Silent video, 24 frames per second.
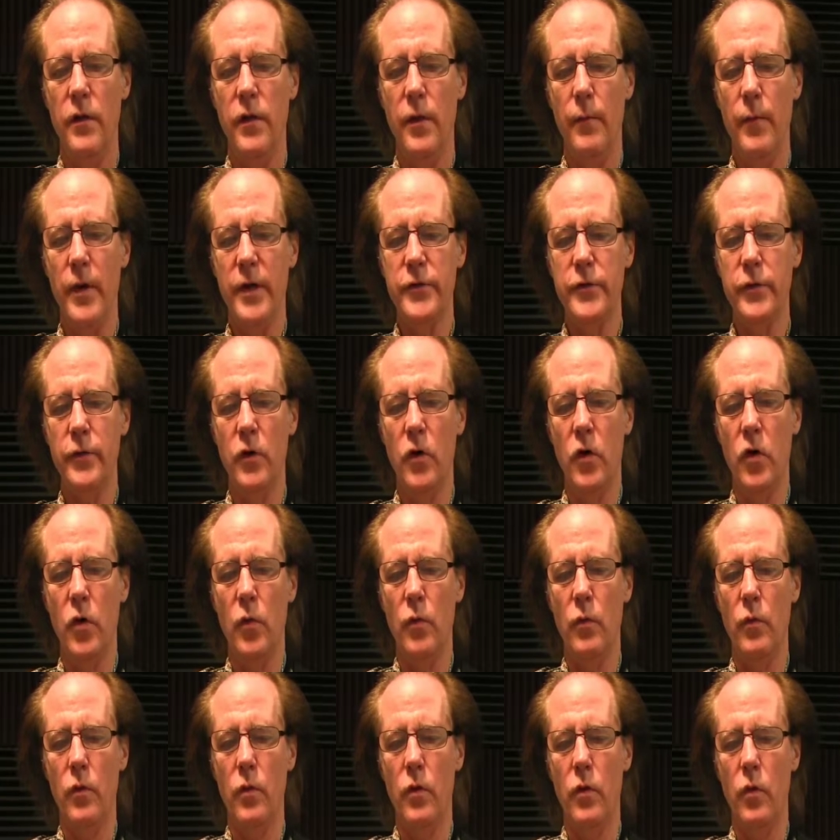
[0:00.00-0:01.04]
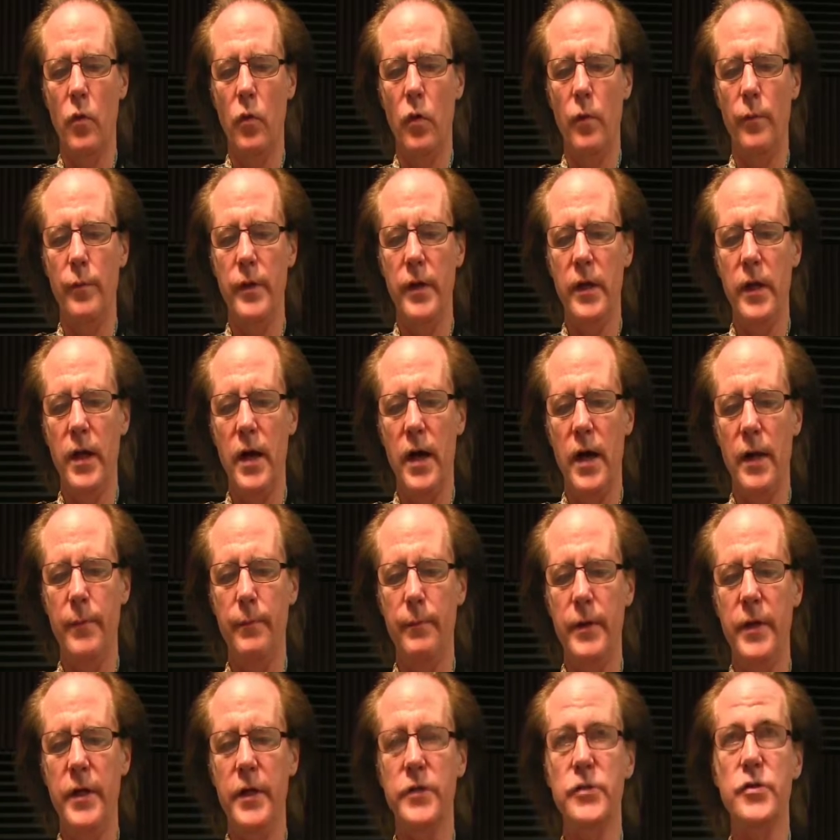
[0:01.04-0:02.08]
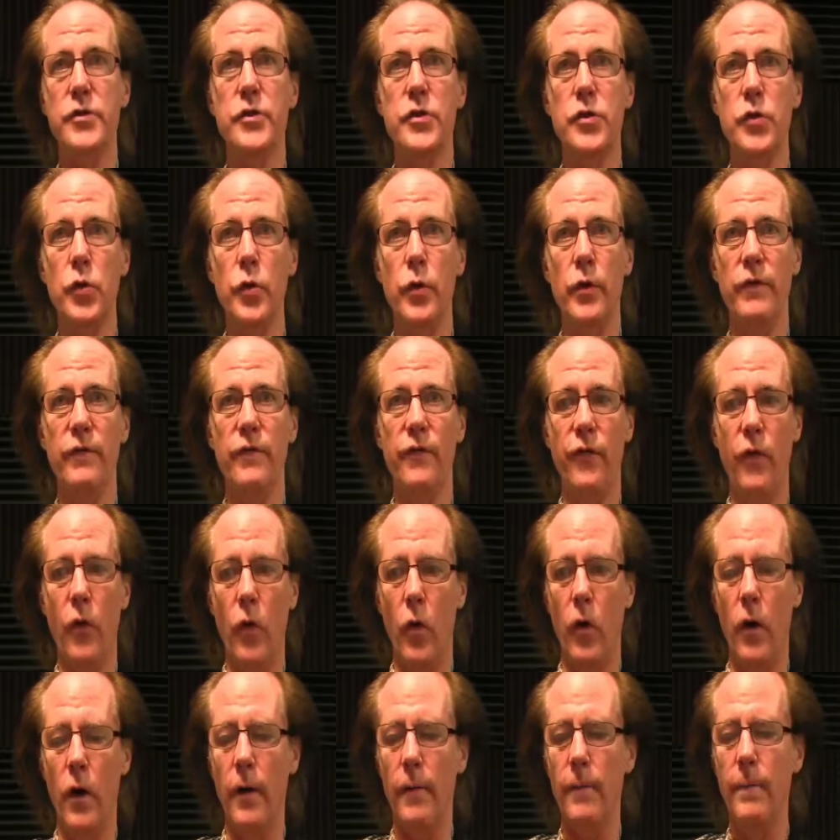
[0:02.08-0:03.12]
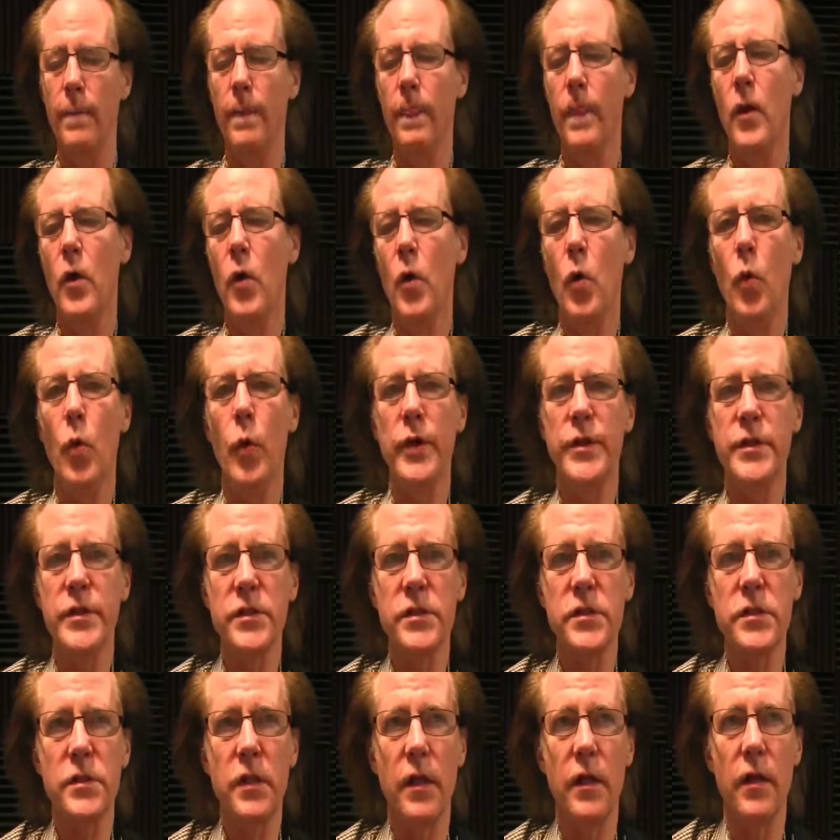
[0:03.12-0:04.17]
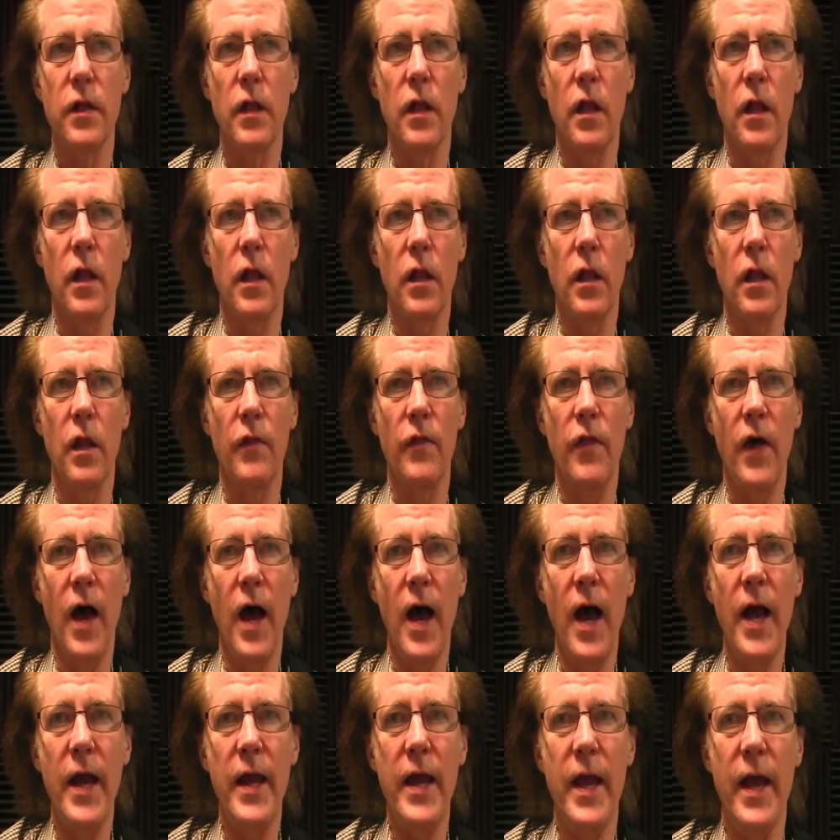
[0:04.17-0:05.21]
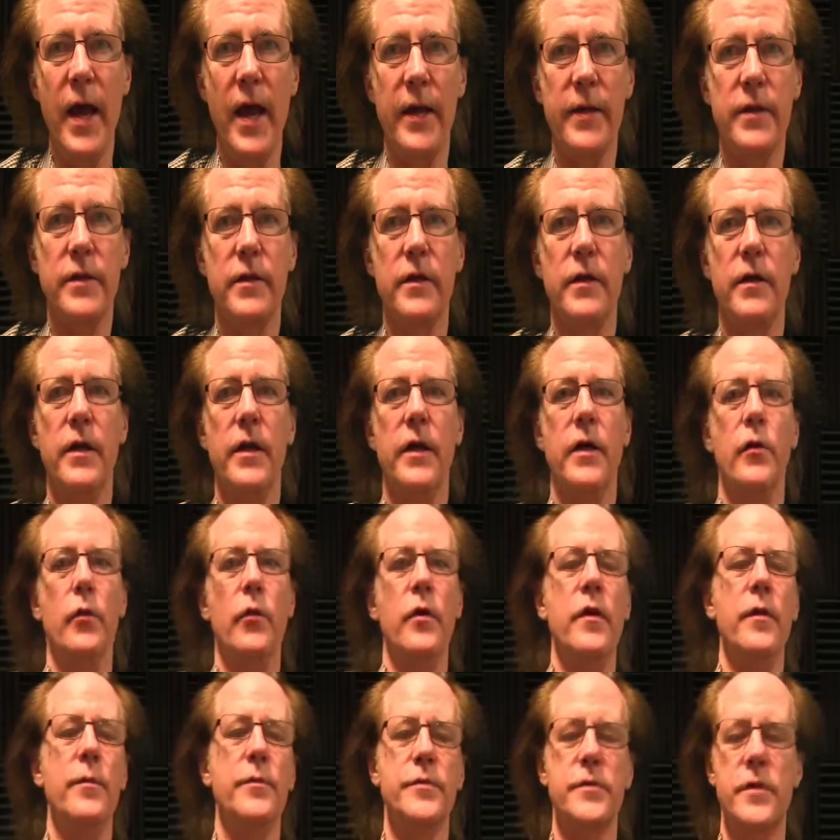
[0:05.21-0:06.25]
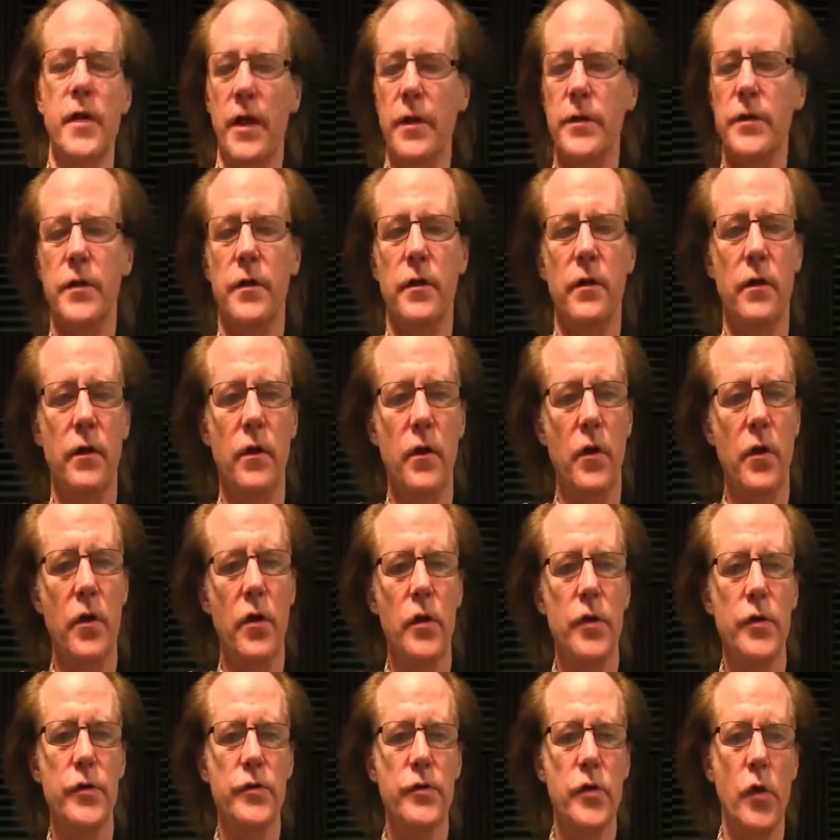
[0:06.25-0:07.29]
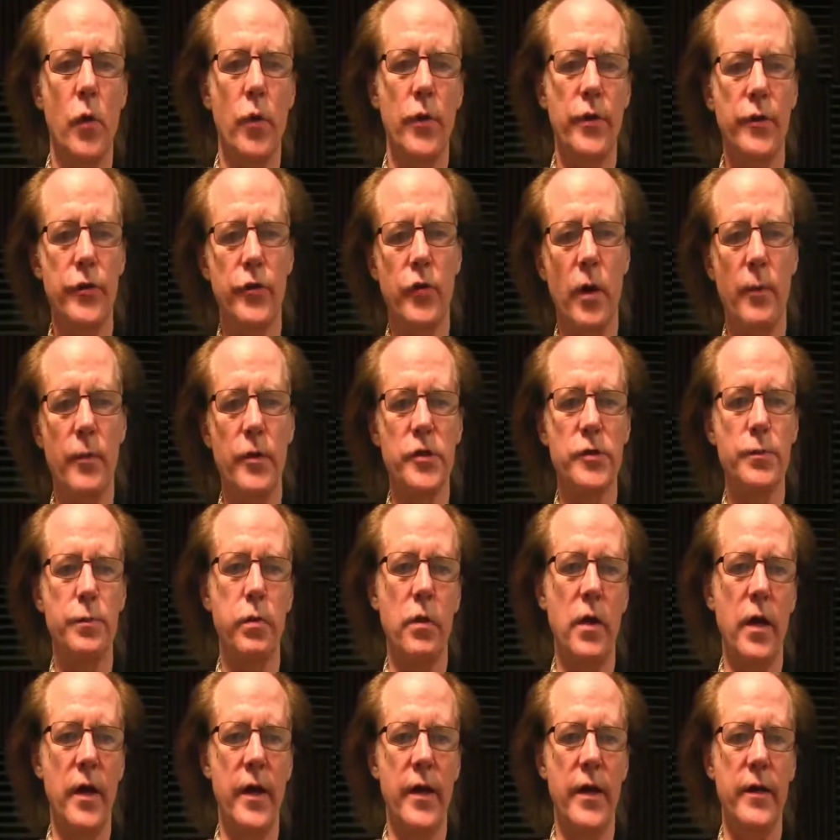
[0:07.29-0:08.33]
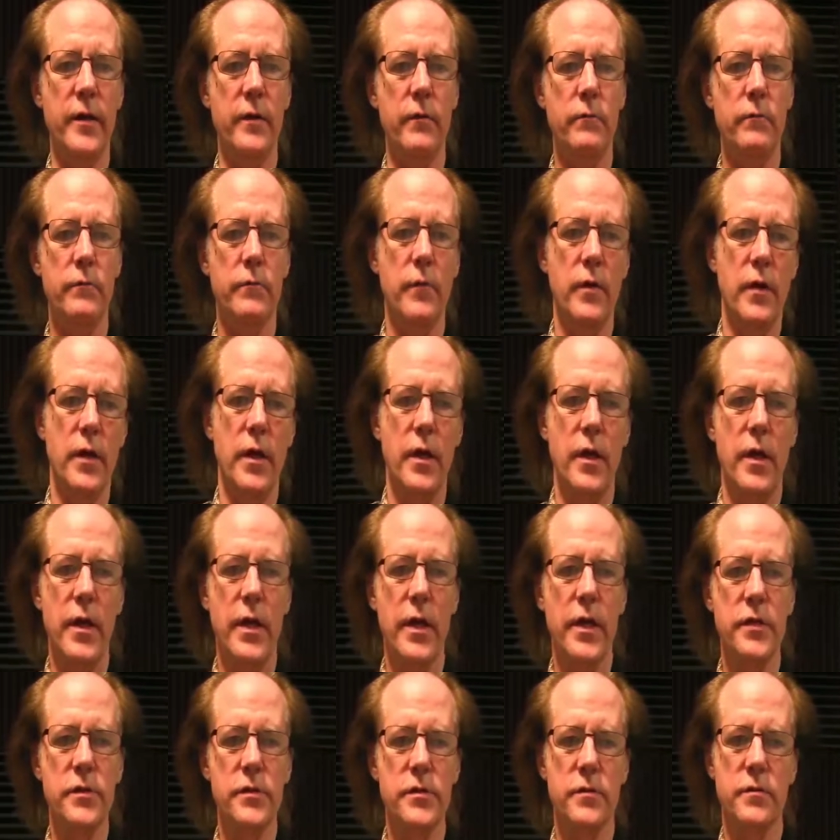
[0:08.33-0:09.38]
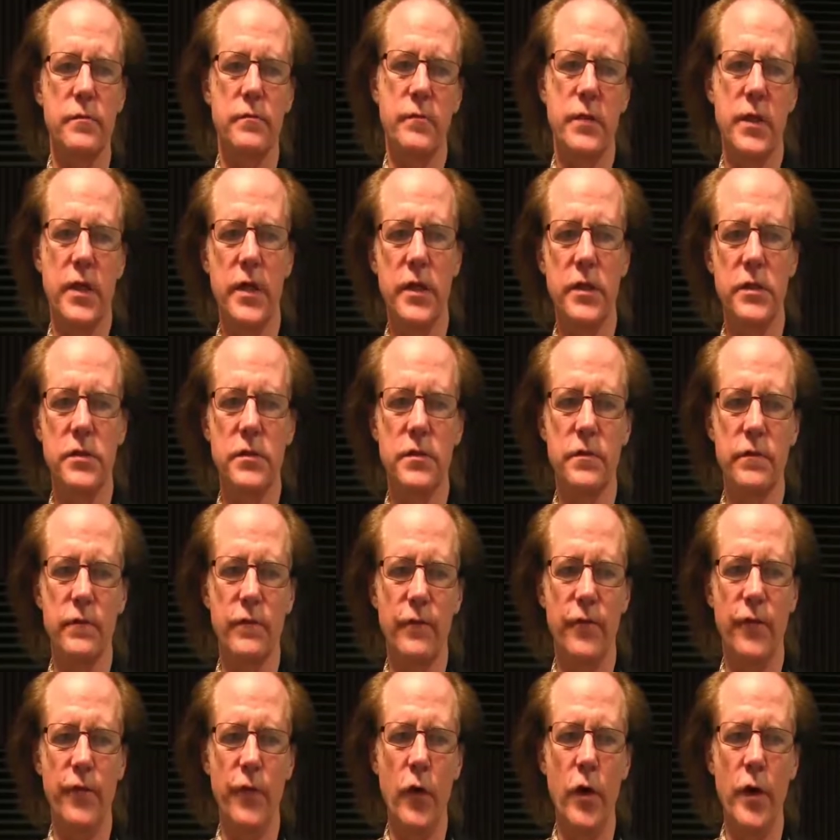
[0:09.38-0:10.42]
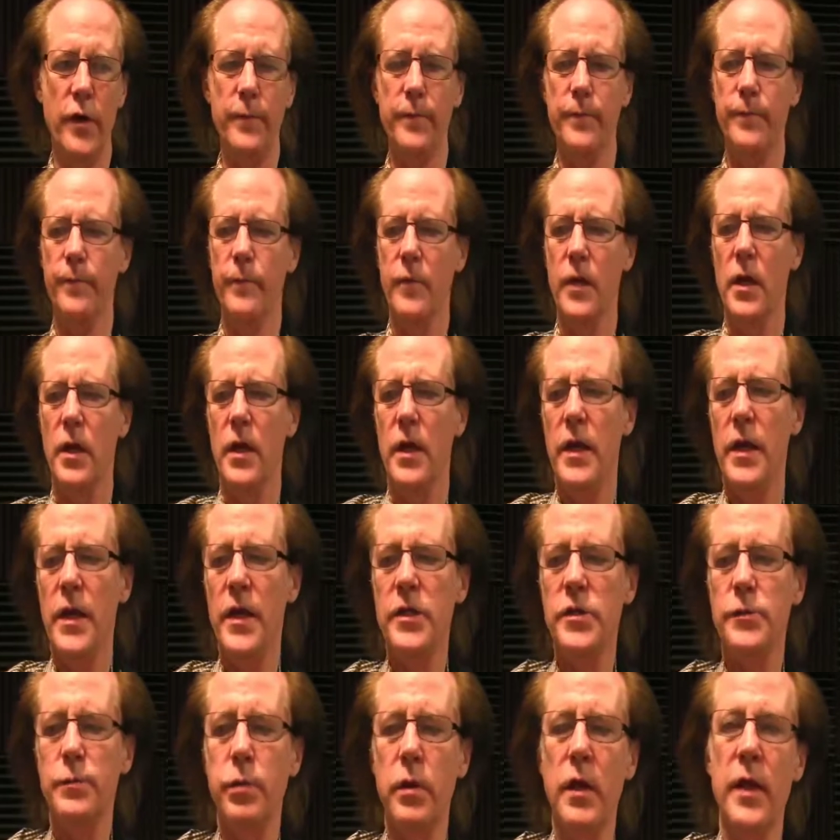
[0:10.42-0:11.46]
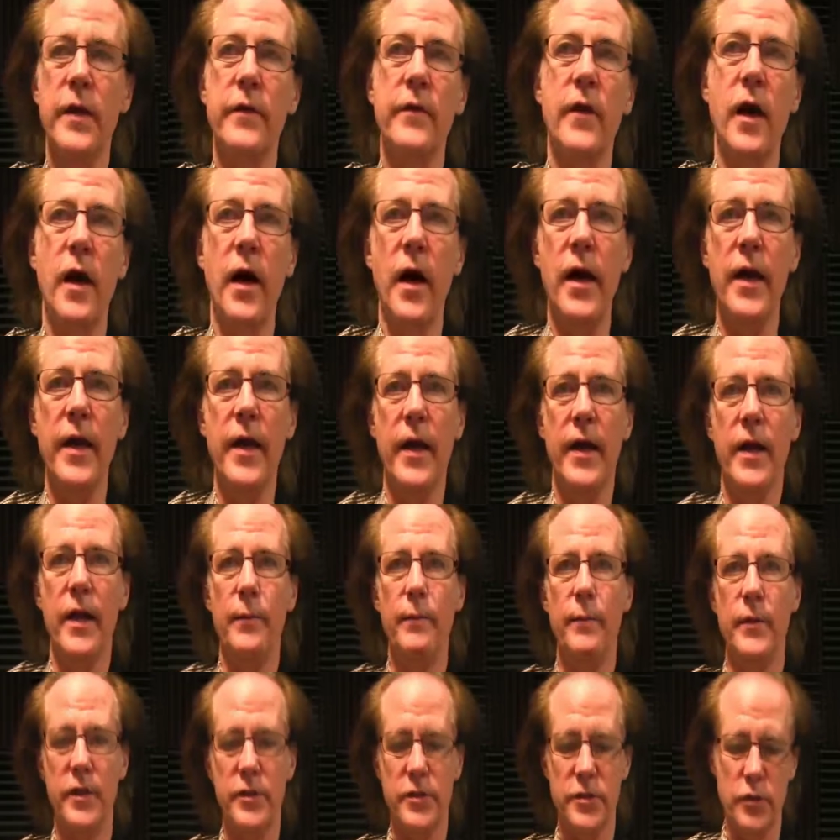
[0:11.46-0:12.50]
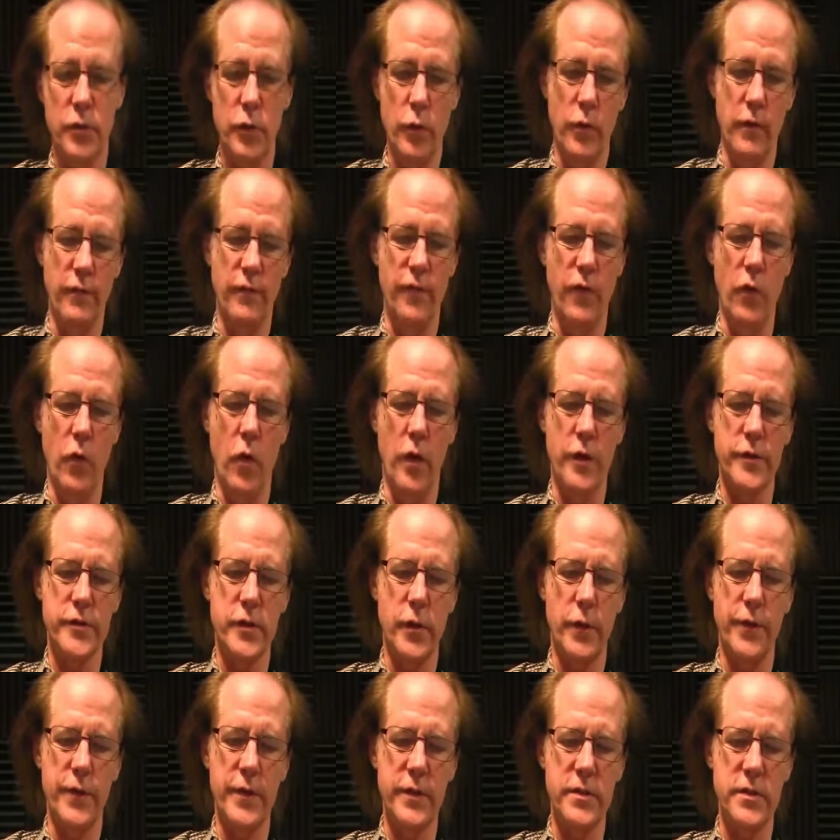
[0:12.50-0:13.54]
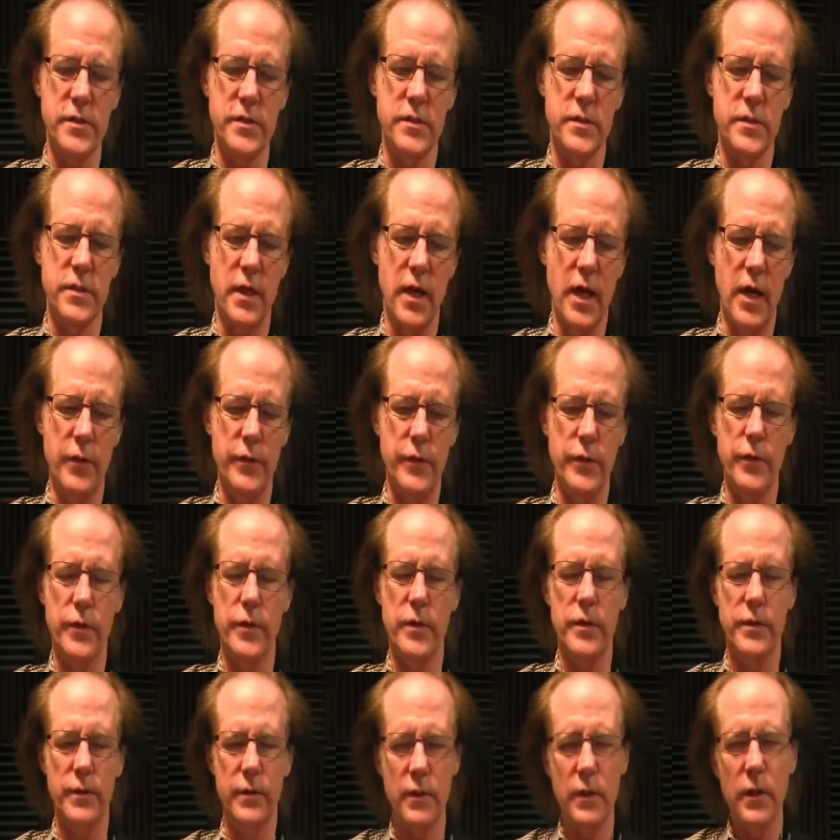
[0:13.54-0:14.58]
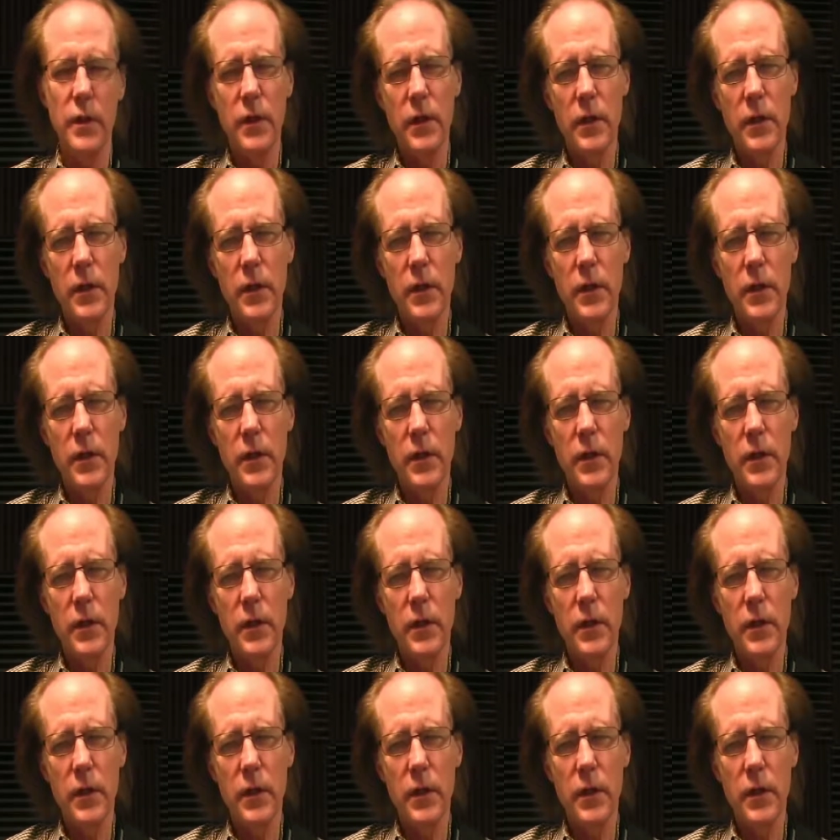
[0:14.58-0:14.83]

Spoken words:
the metronome will be on beats 2 and 4, which is the hi-hat in a rhythm section. So when the drummer's playing, his foot is playing the hi-hat on beats 2 and 4. So this is how you can